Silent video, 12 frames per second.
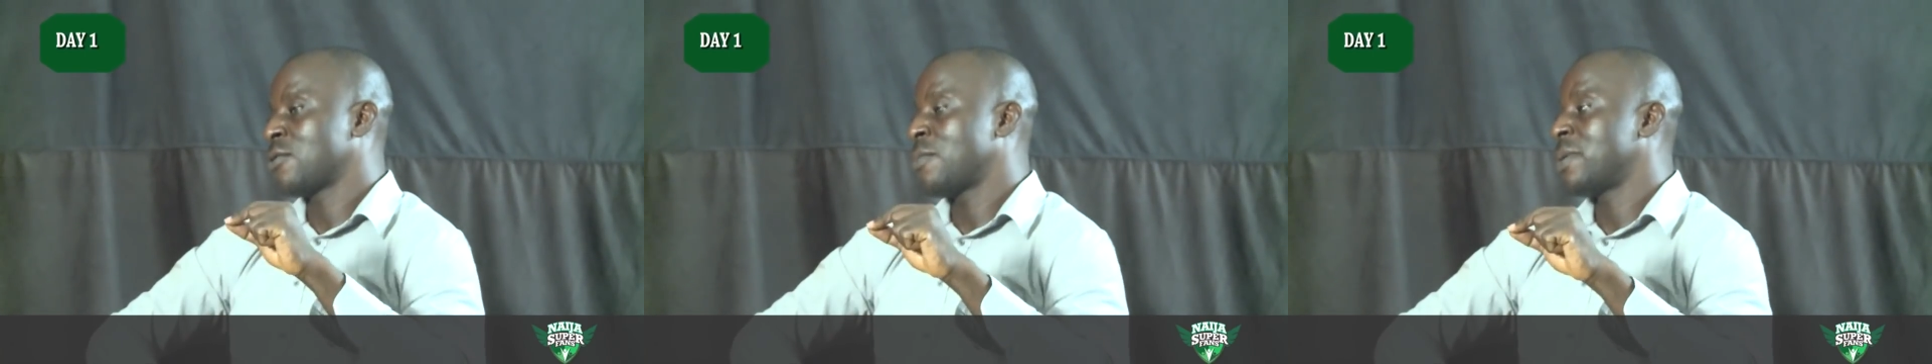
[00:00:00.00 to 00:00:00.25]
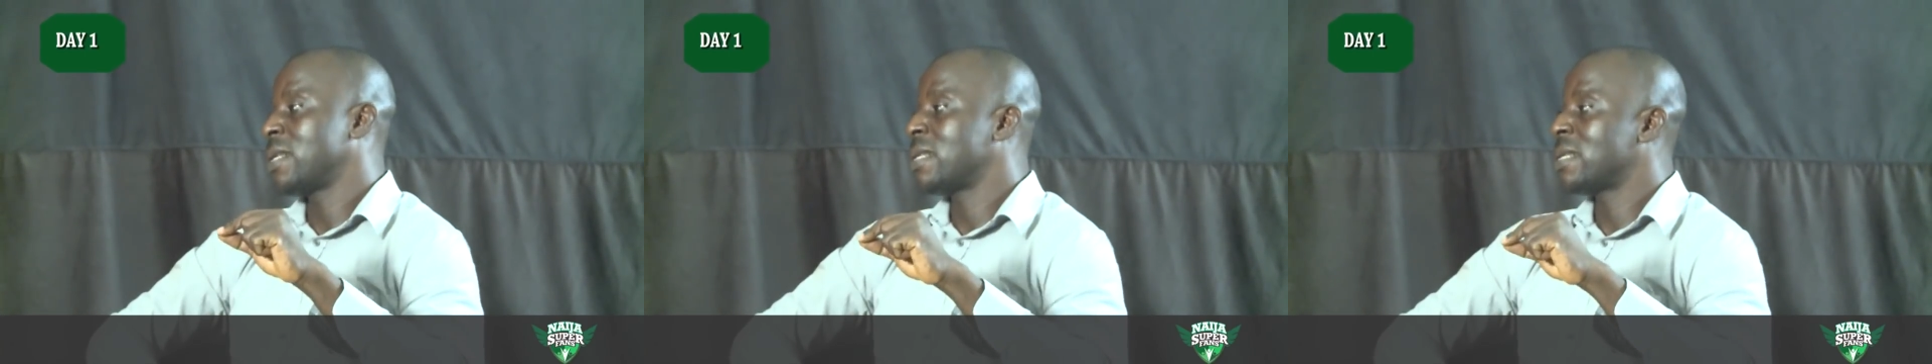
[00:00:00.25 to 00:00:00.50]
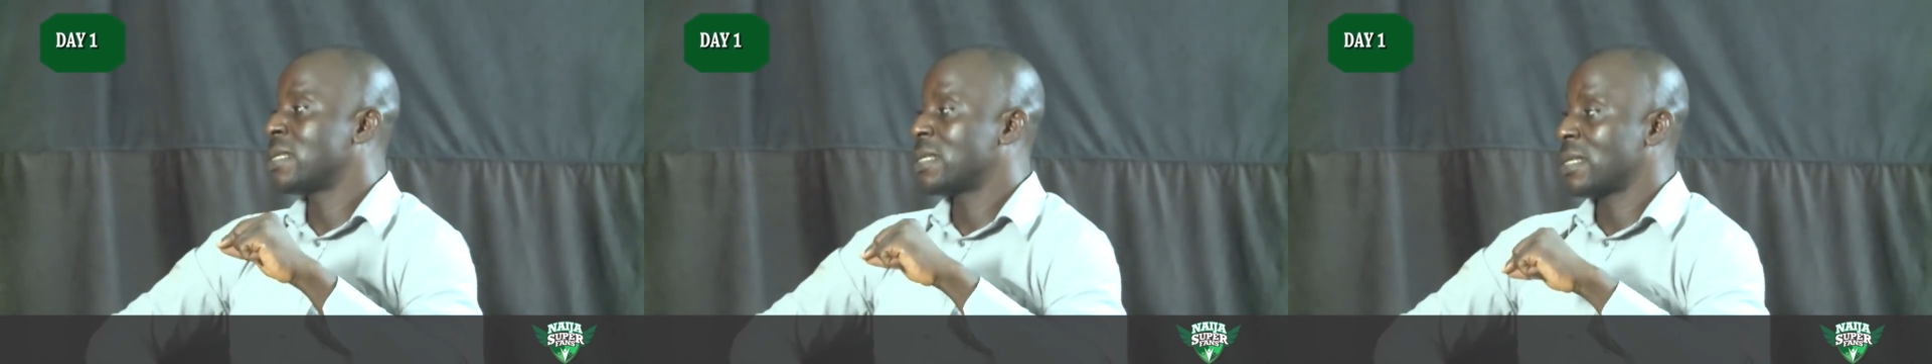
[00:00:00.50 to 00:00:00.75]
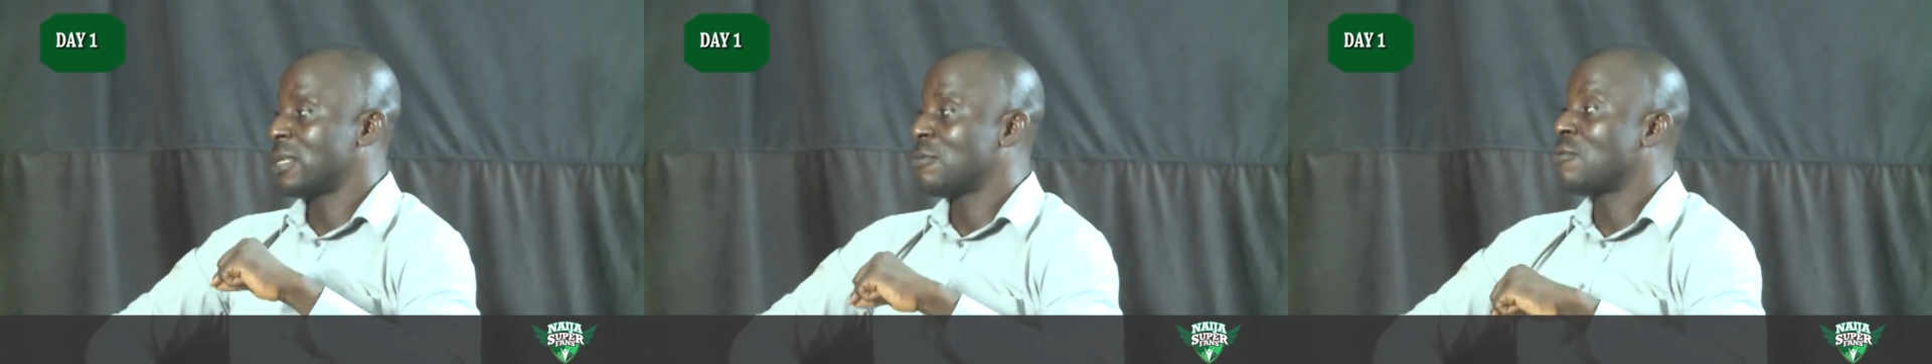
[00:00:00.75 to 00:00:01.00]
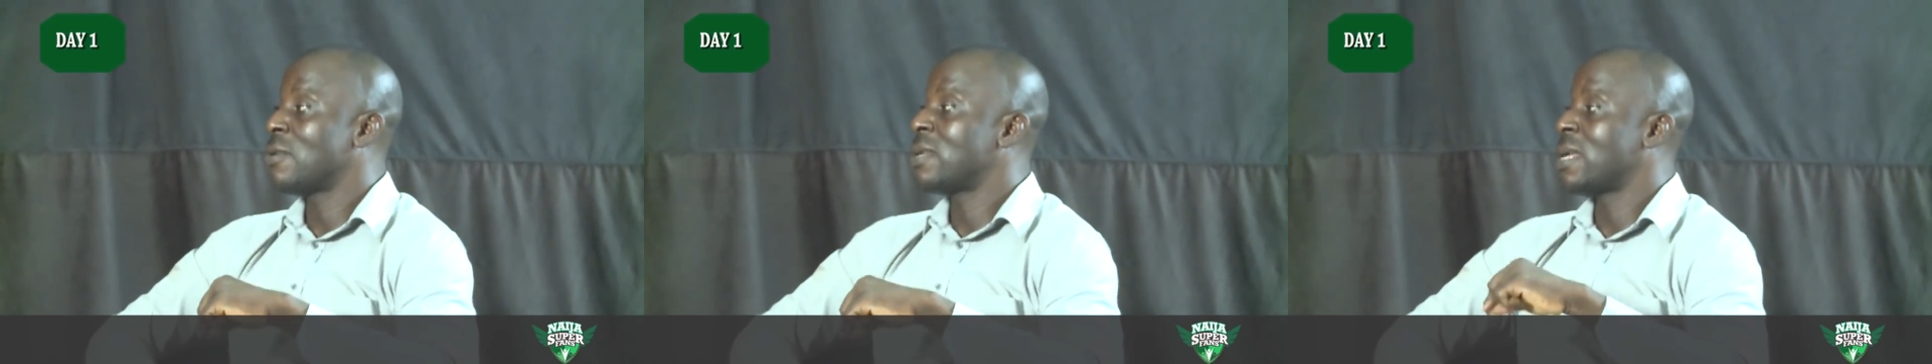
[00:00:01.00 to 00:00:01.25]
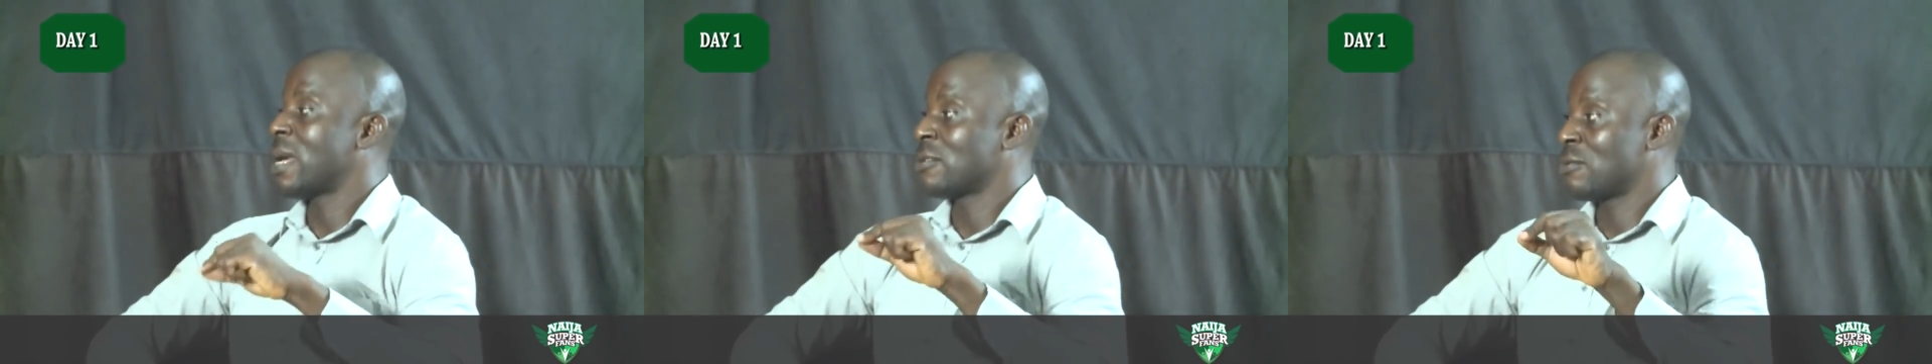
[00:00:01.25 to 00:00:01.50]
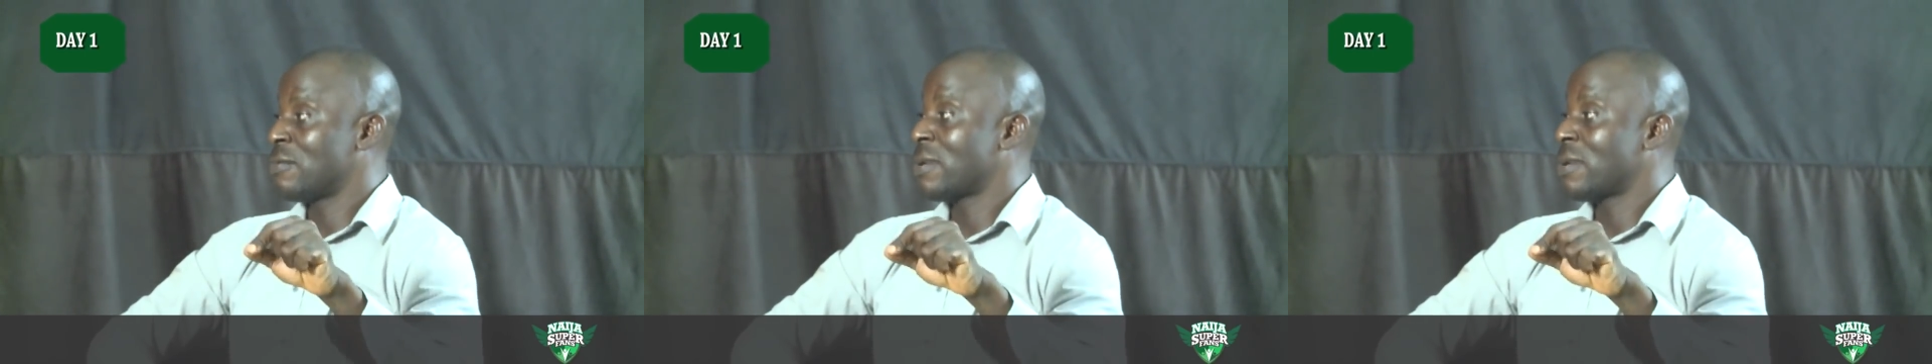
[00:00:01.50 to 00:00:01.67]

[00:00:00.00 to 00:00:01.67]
coming in is equally as good.